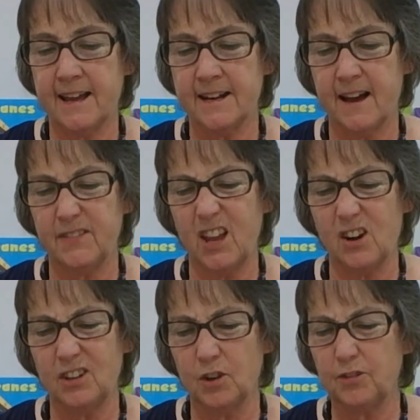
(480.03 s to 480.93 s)
on there.
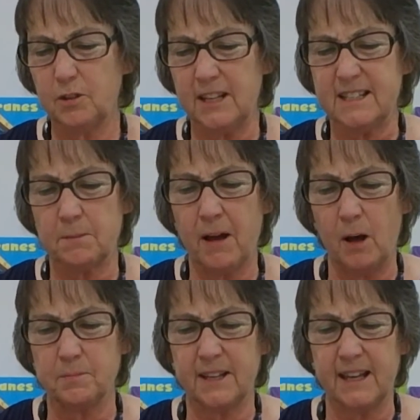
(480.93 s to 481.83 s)
If you need some
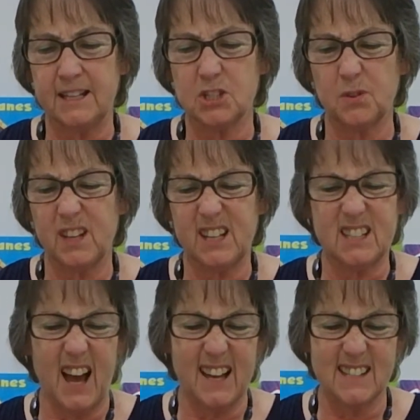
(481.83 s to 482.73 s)
help to get it so that it
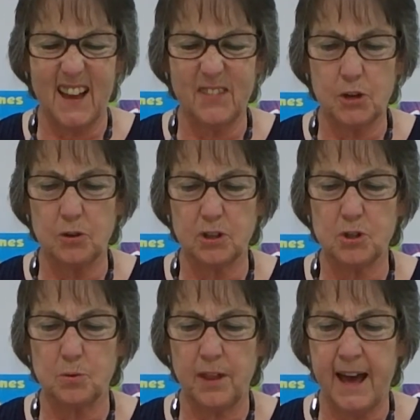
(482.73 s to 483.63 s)
ties on there, you can
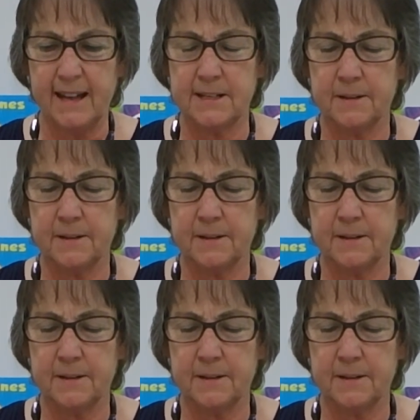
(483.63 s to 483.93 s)
do that.